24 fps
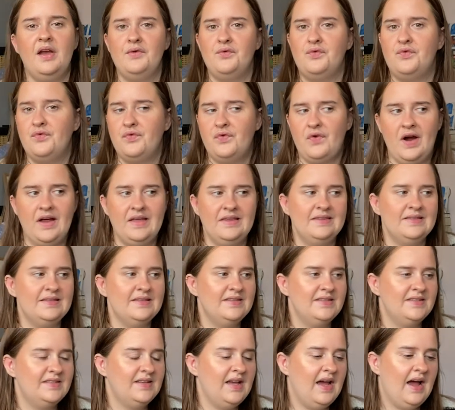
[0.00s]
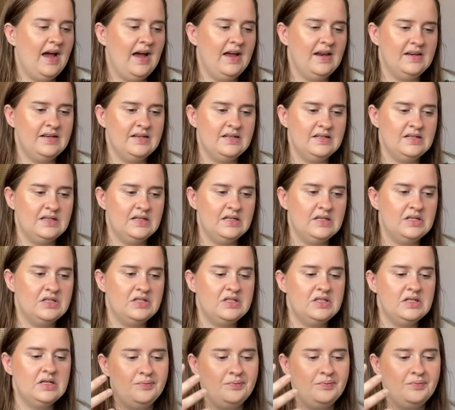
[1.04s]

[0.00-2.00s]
of friends and